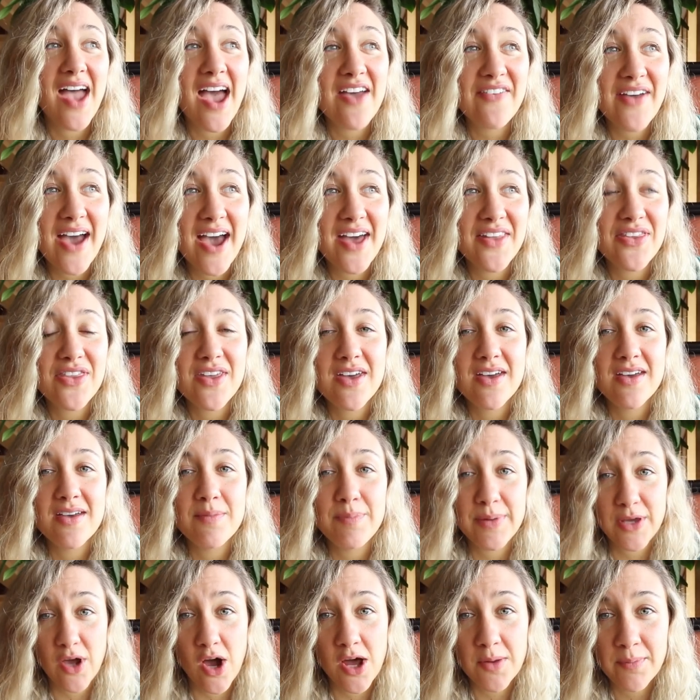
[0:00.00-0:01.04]
I've had the
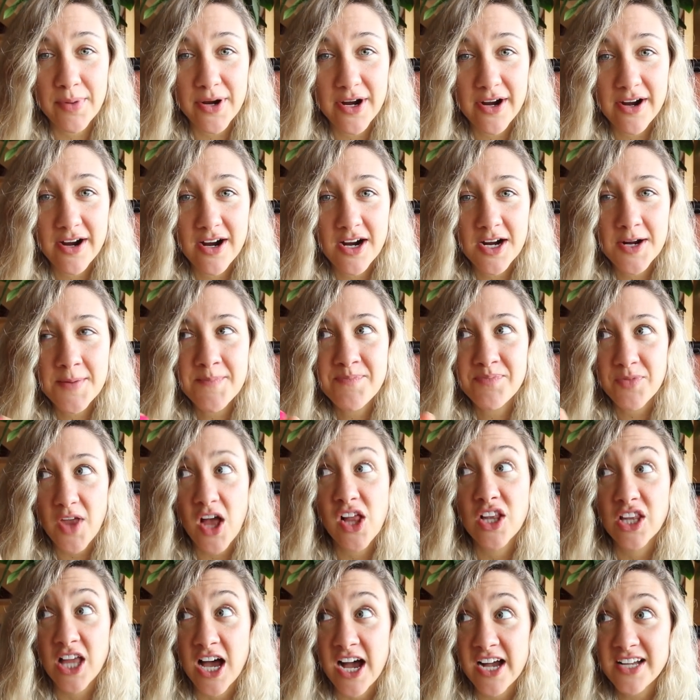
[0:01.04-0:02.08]
Beyond Burger a
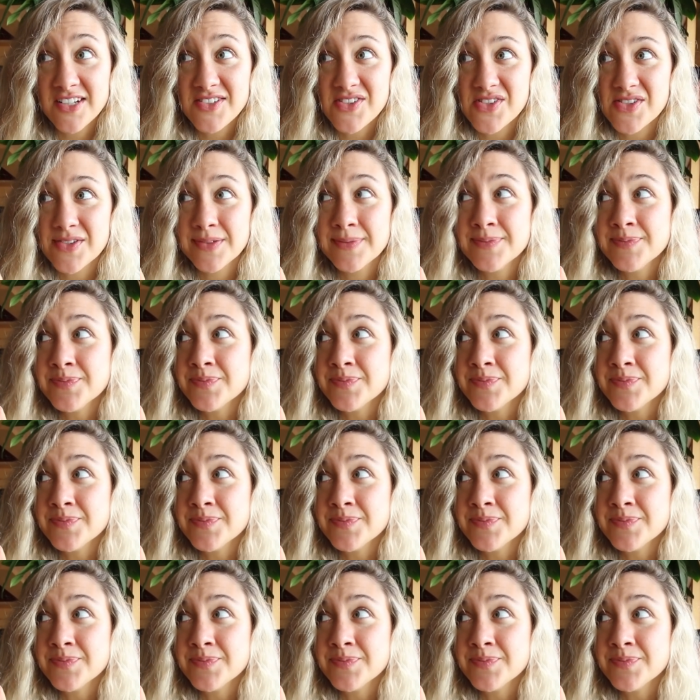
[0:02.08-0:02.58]
lot.